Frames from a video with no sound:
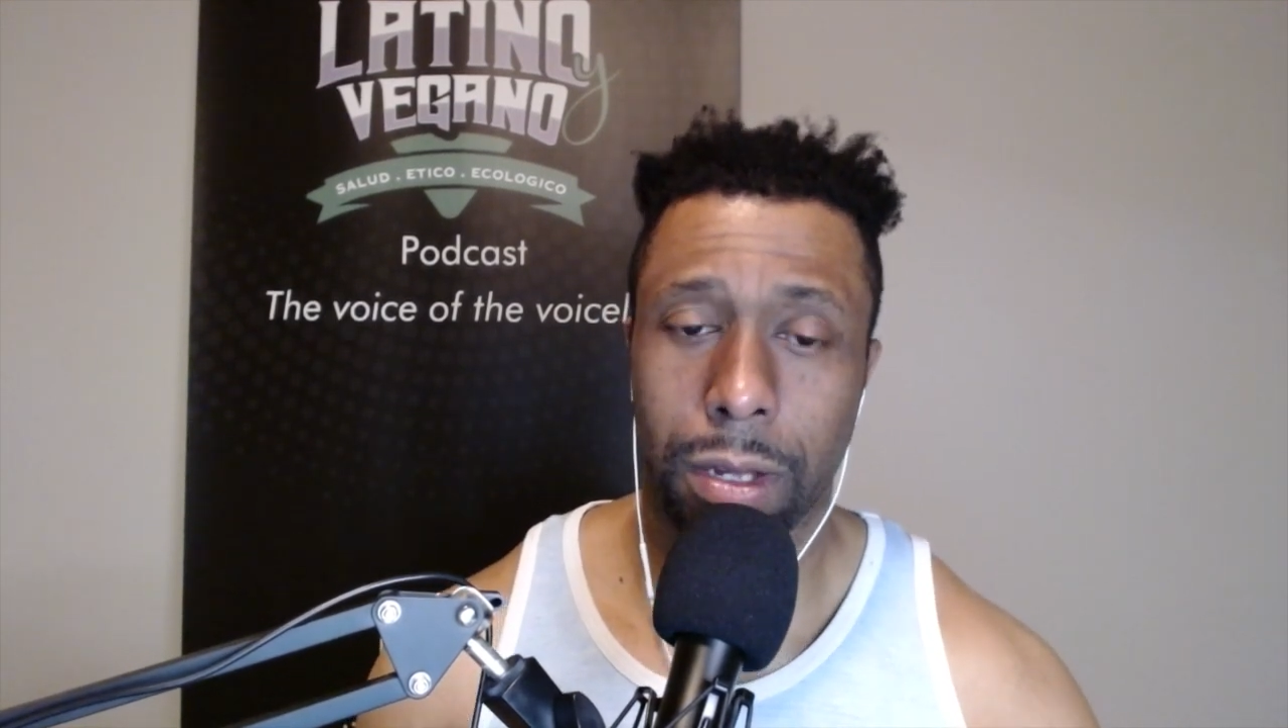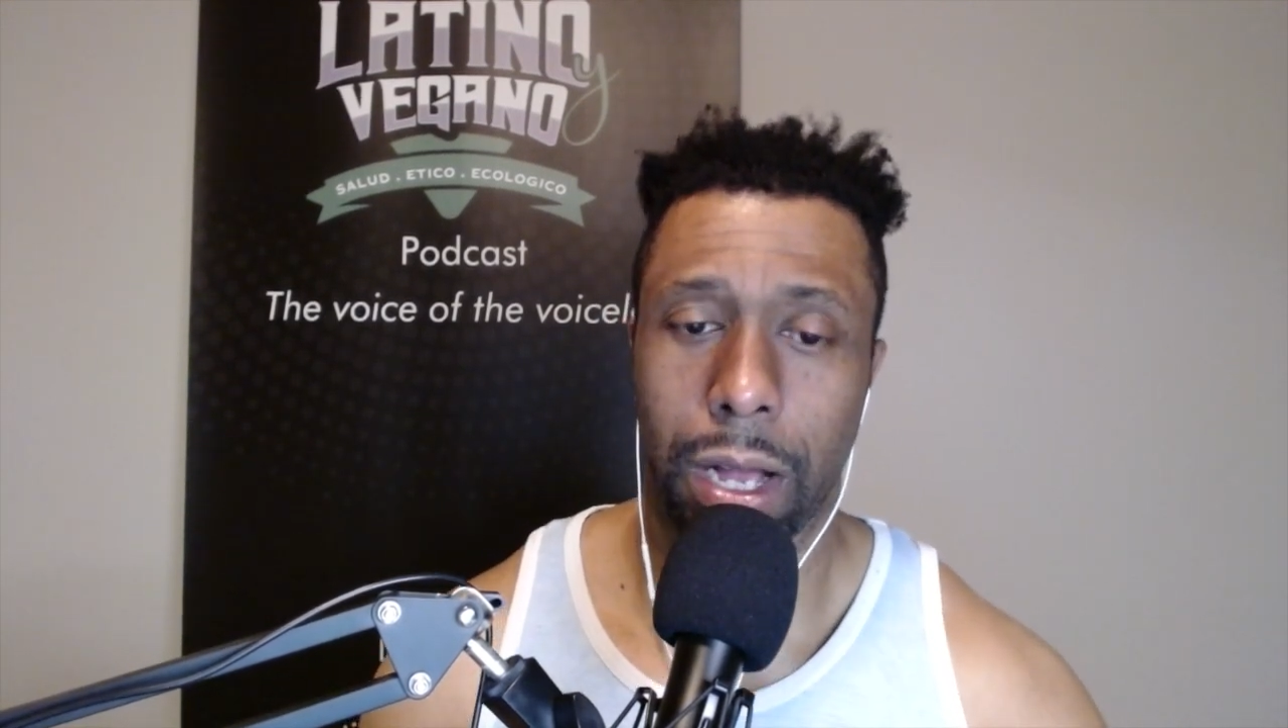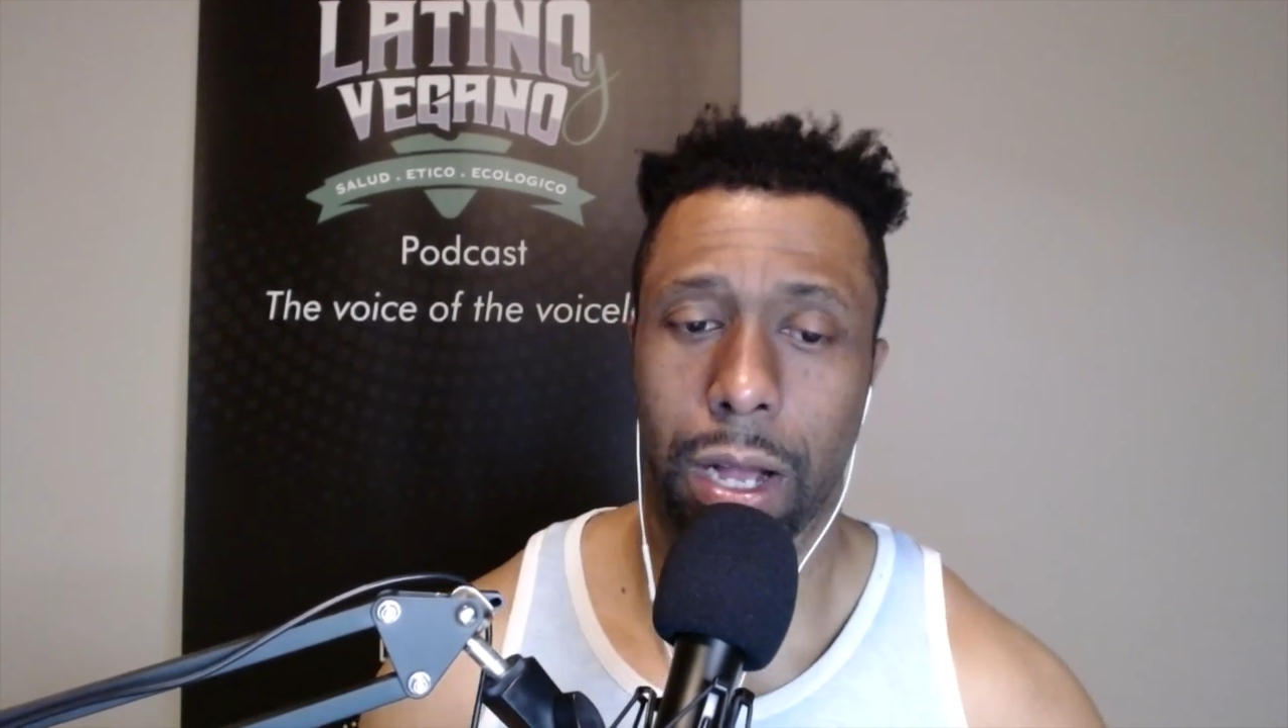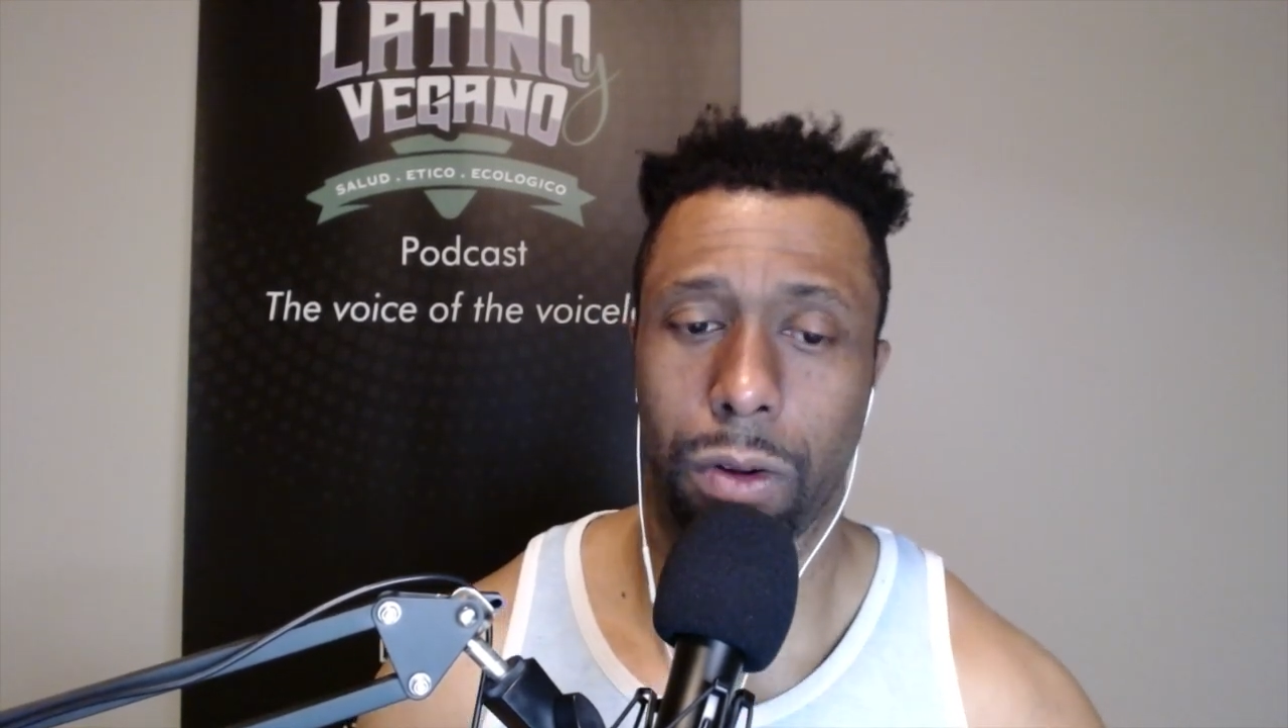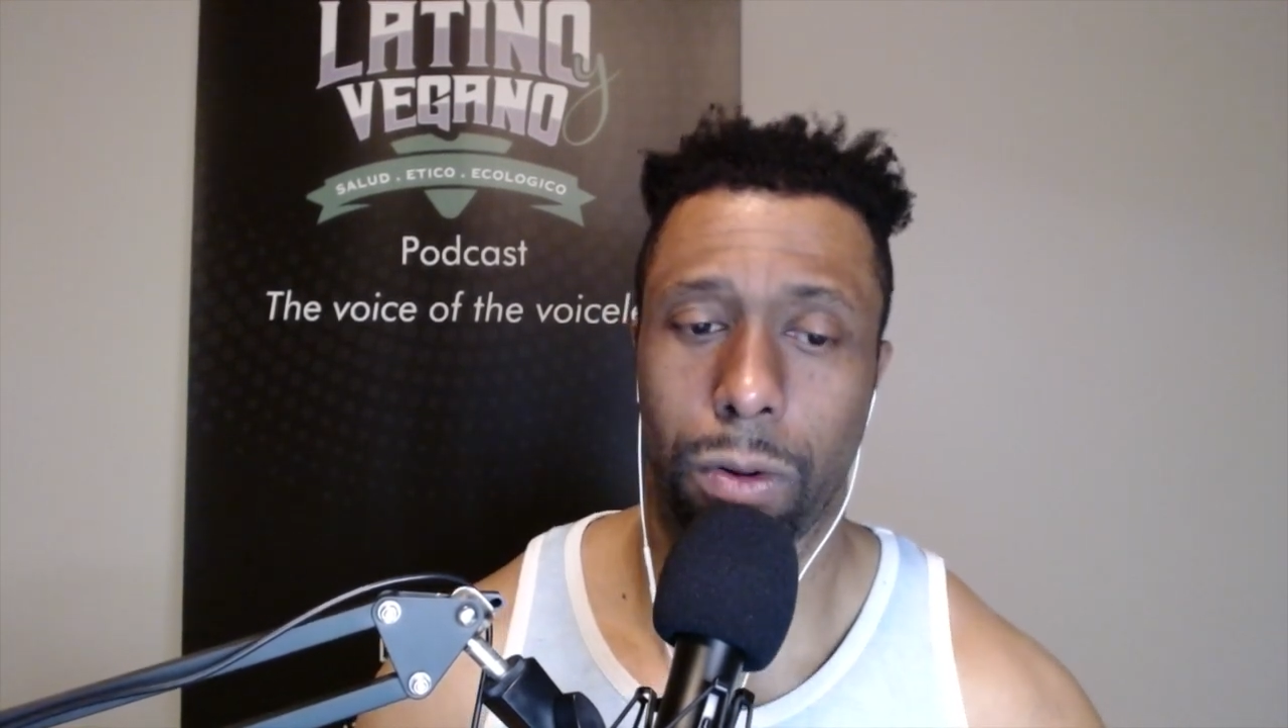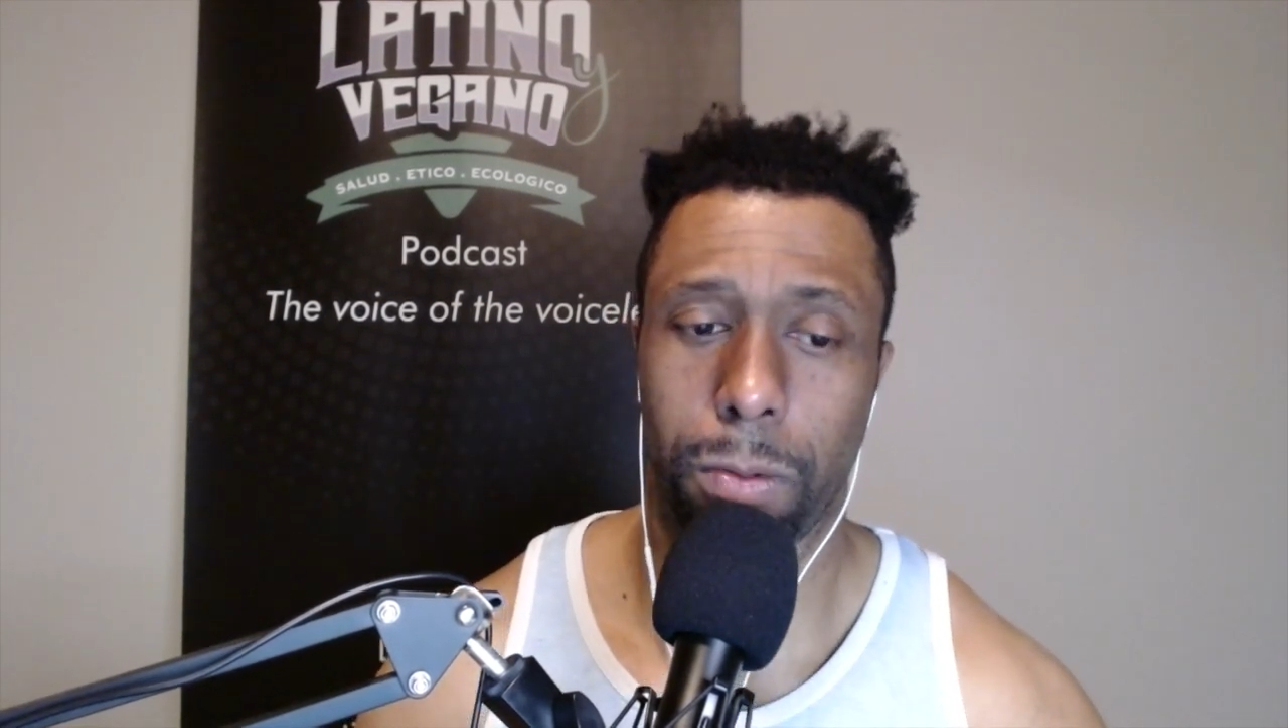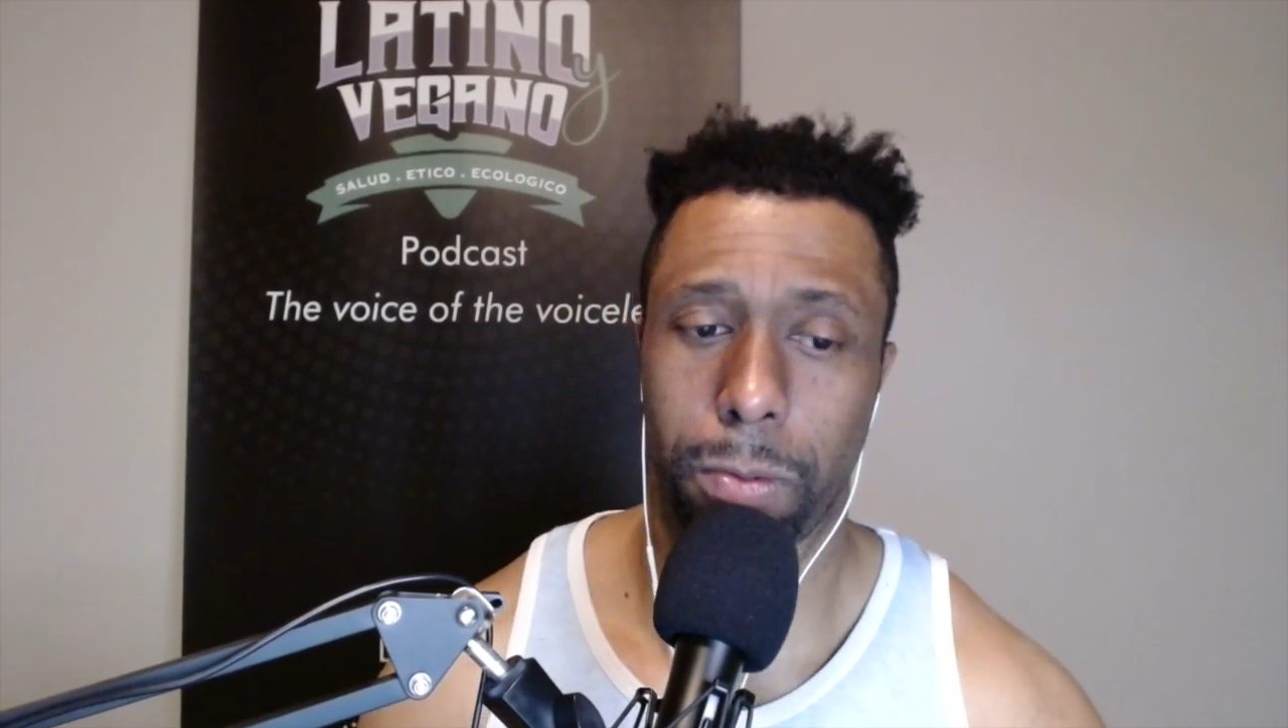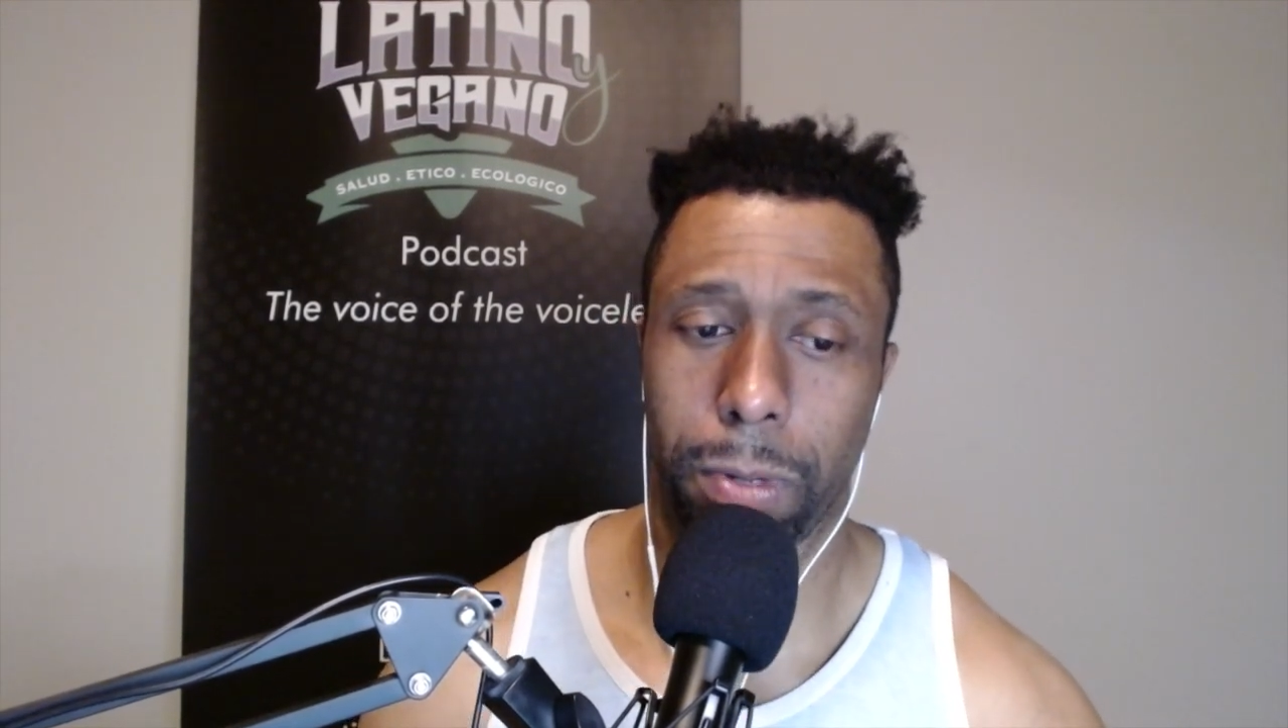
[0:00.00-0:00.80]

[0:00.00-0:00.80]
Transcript: um, group of